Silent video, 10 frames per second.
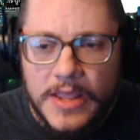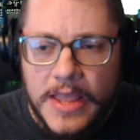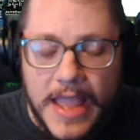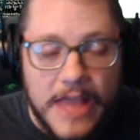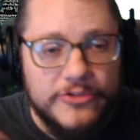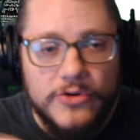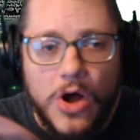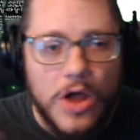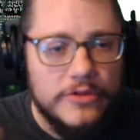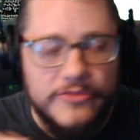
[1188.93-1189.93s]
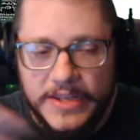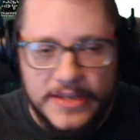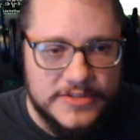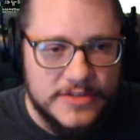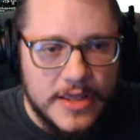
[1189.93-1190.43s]
And for all of
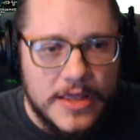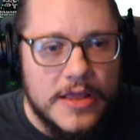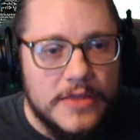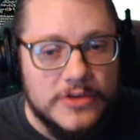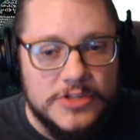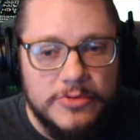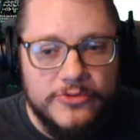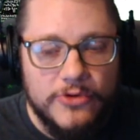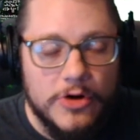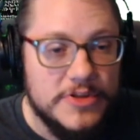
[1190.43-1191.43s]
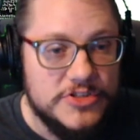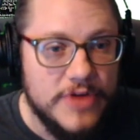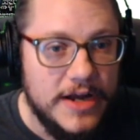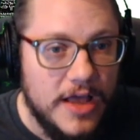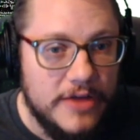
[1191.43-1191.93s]
these, there's a performance
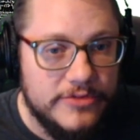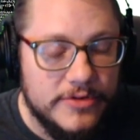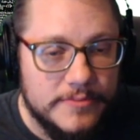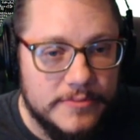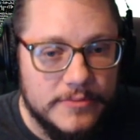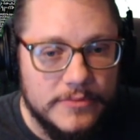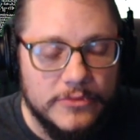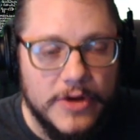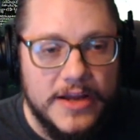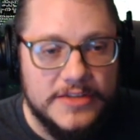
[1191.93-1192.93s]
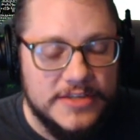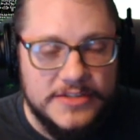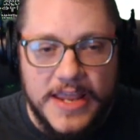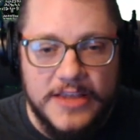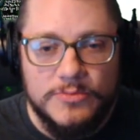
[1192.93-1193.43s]
trade-off. Right? Because it
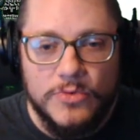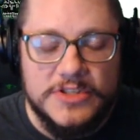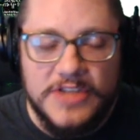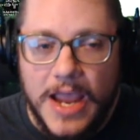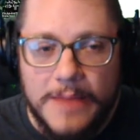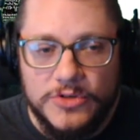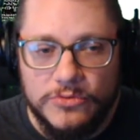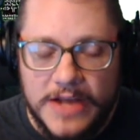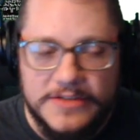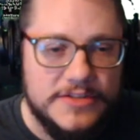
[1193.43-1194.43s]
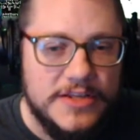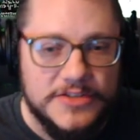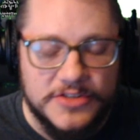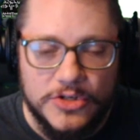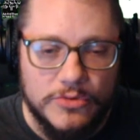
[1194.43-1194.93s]
takes more time to write to
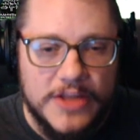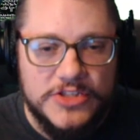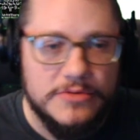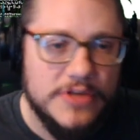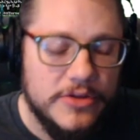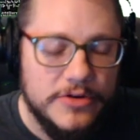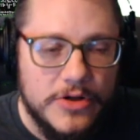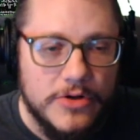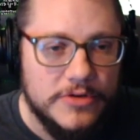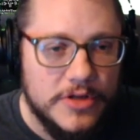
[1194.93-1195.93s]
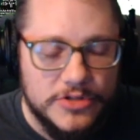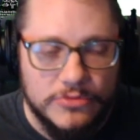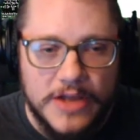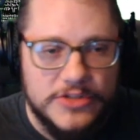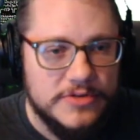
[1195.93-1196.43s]
disk, to write to another node, to
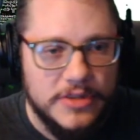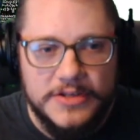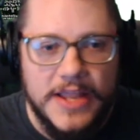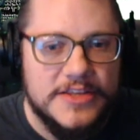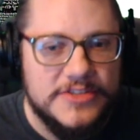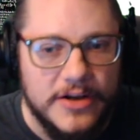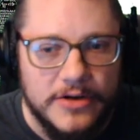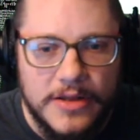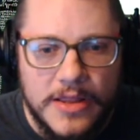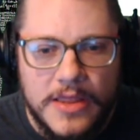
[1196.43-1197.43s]
write to another data center.